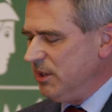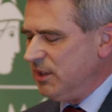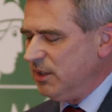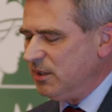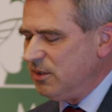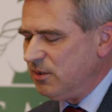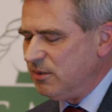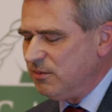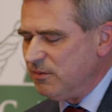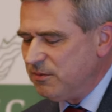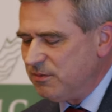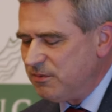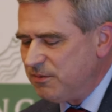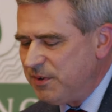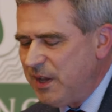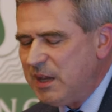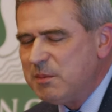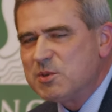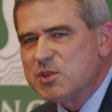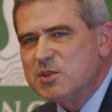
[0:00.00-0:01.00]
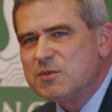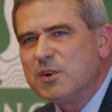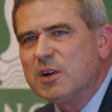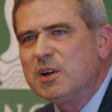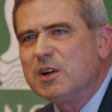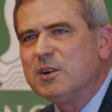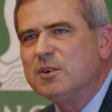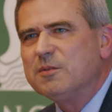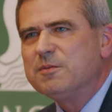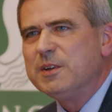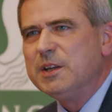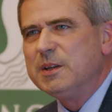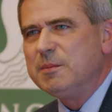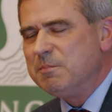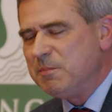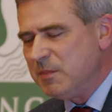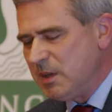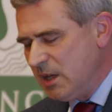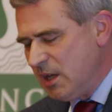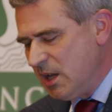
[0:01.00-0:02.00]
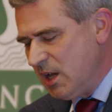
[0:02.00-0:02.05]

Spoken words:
another famous work of him.